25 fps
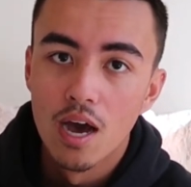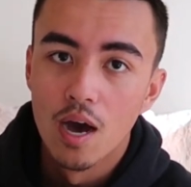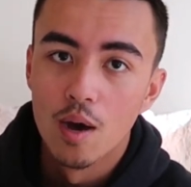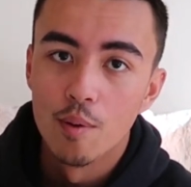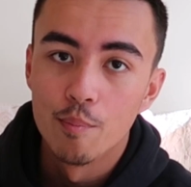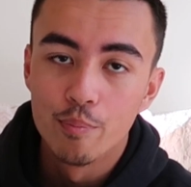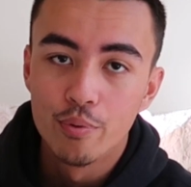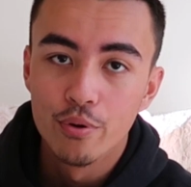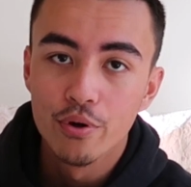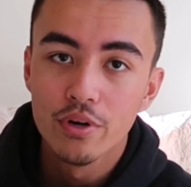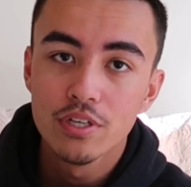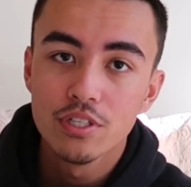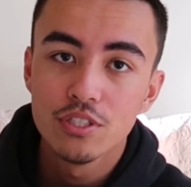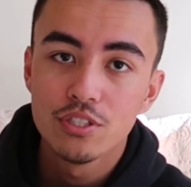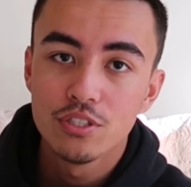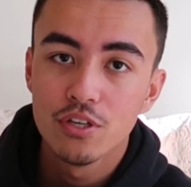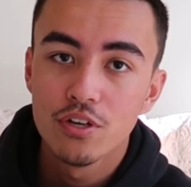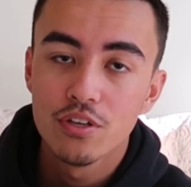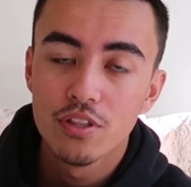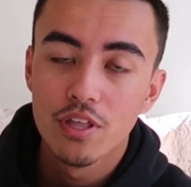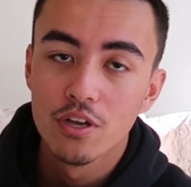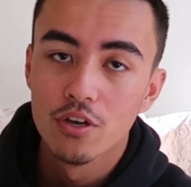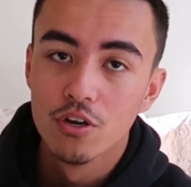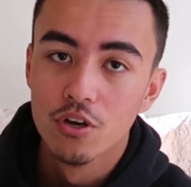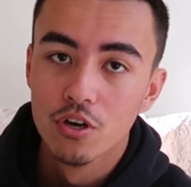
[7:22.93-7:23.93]
I'm pretty
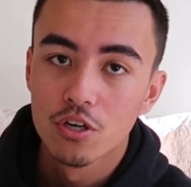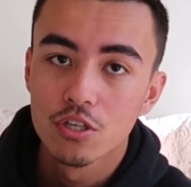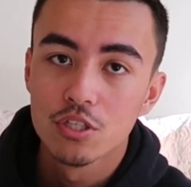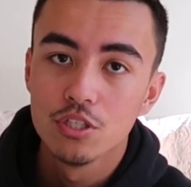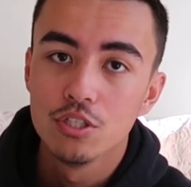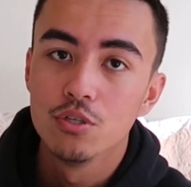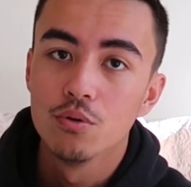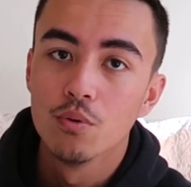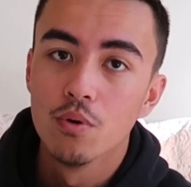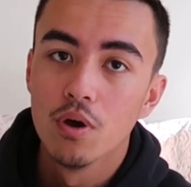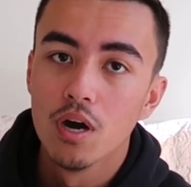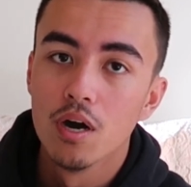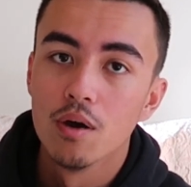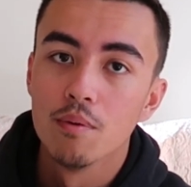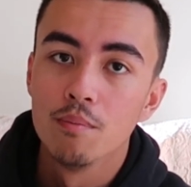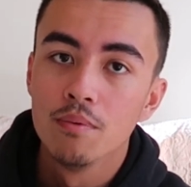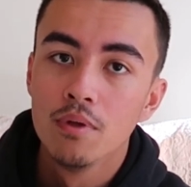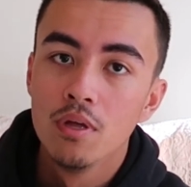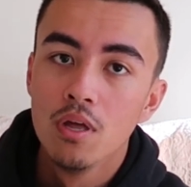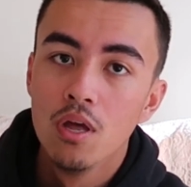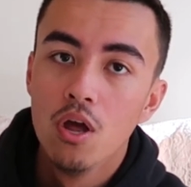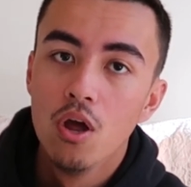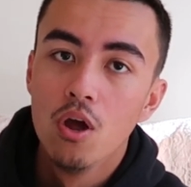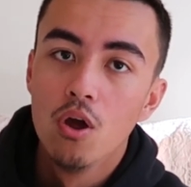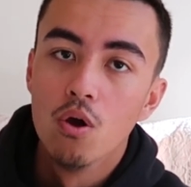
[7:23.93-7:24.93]
sure they hook you up
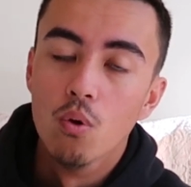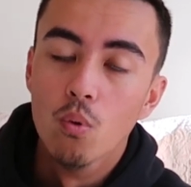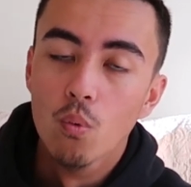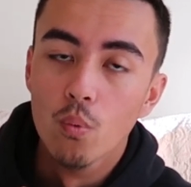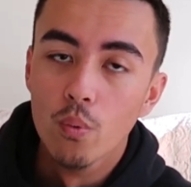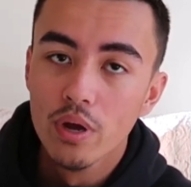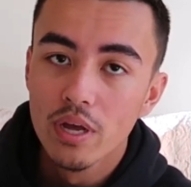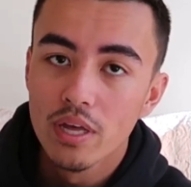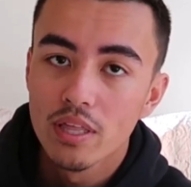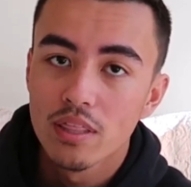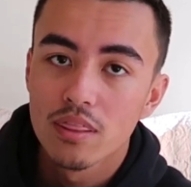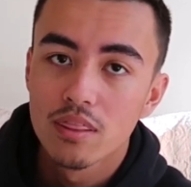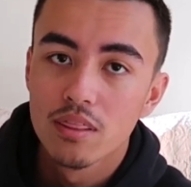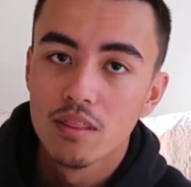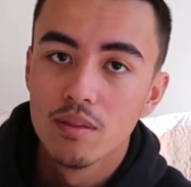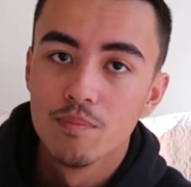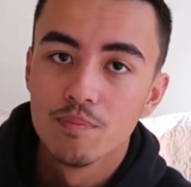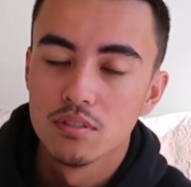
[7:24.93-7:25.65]
with